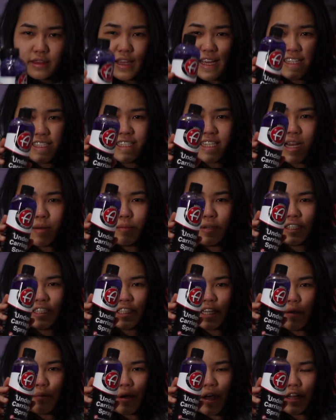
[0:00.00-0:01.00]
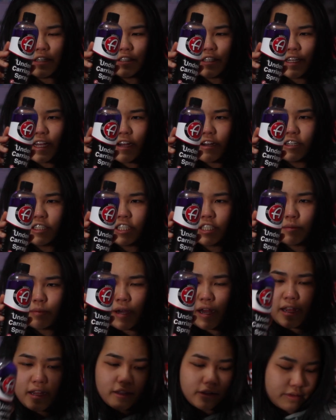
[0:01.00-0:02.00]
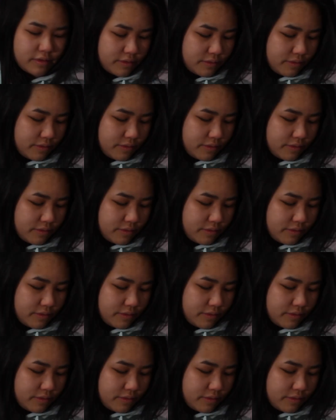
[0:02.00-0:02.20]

They sent me some undercarriage spray.